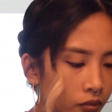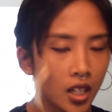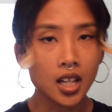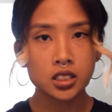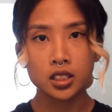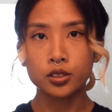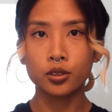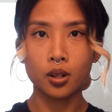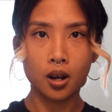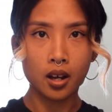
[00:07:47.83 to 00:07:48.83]
I actually
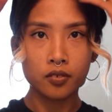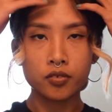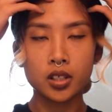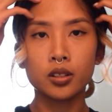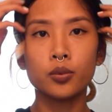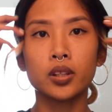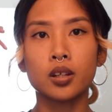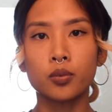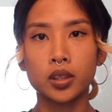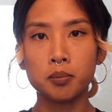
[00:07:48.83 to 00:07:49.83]
don't know how I feel with
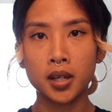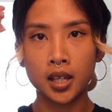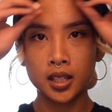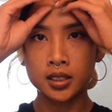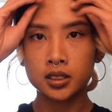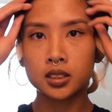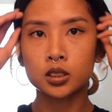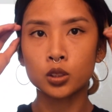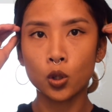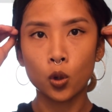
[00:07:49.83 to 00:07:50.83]
it with the bangs,
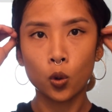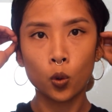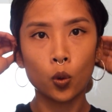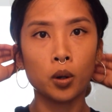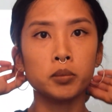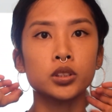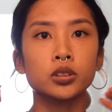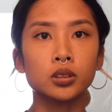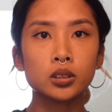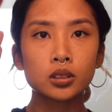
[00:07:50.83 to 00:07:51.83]
so I'm gonna
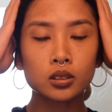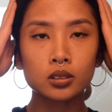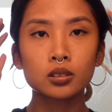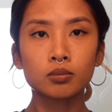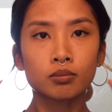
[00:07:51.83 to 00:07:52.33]
just